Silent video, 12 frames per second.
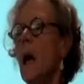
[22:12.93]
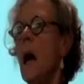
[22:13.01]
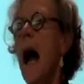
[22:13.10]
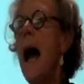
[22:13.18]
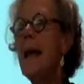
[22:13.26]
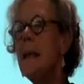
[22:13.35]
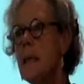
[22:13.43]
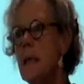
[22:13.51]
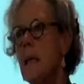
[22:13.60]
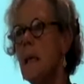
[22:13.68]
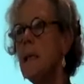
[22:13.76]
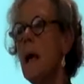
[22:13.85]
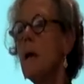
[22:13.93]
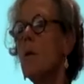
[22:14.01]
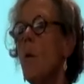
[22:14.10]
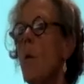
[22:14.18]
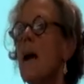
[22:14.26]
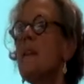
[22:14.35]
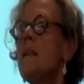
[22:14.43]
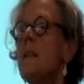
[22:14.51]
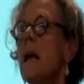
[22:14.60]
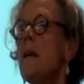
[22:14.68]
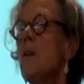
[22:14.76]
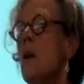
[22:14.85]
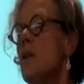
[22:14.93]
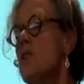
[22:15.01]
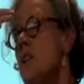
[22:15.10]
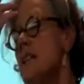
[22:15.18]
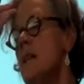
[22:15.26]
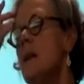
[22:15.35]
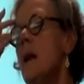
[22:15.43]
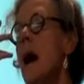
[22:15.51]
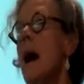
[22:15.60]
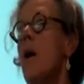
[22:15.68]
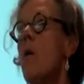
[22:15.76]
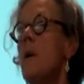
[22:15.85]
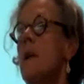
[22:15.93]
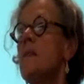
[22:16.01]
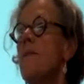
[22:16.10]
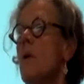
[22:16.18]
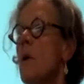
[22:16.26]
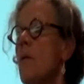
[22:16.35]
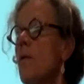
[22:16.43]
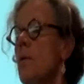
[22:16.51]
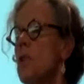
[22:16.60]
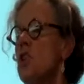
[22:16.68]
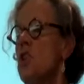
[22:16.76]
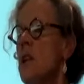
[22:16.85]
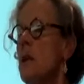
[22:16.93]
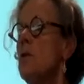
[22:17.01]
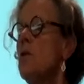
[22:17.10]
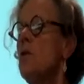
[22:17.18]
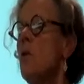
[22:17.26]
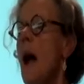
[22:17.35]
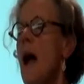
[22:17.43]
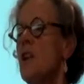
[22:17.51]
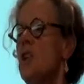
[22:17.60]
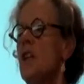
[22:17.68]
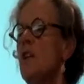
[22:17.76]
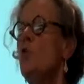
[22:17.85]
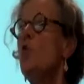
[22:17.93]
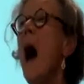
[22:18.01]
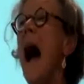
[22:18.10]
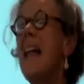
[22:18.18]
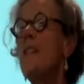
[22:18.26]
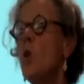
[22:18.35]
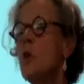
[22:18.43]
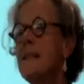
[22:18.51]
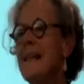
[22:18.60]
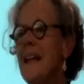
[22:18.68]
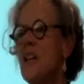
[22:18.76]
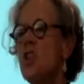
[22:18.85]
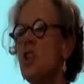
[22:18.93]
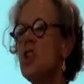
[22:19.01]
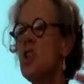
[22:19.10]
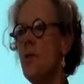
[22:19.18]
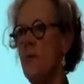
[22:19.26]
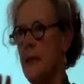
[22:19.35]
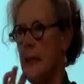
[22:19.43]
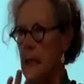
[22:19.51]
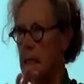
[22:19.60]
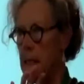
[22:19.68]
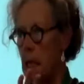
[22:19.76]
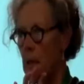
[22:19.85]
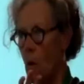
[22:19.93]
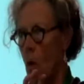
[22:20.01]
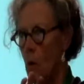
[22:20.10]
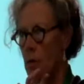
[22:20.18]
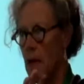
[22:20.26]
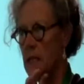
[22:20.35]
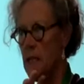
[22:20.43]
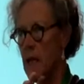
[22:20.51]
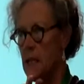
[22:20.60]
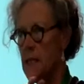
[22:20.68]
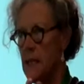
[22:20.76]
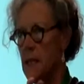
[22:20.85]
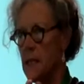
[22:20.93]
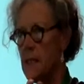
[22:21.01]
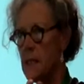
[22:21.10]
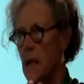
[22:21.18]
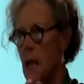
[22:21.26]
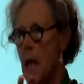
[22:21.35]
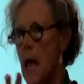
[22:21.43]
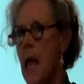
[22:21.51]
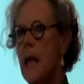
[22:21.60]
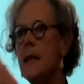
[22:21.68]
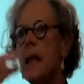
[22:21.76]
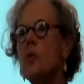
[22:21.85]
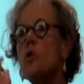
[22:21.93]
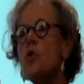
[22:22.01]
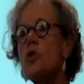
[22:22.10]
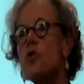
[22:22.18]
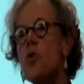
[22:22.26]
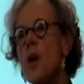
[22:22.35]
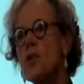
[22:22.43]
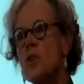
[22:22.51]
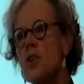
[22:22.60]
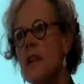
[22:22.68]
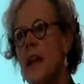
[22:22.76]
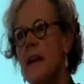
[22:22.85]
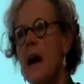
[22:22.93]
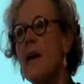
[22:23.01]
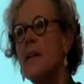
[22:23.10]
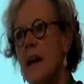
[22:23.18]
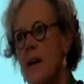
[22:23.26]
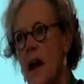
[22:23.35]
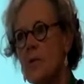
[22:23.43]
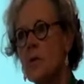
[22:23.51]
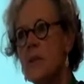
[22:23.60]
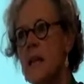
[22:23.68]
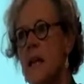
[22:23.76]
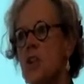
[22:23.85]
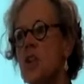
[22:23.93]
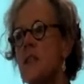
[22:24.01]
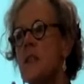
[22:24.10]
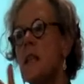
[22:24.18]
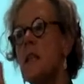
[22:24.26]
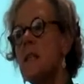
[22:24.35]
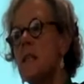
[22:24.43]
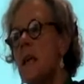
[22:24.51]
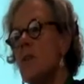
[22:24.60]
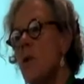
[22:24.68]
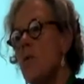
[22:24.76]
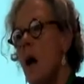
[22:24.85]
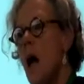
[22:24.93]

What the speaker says: I think that what the technologies allow is for children to actually do annotations of things that already exist, and then to structure their annotations instead of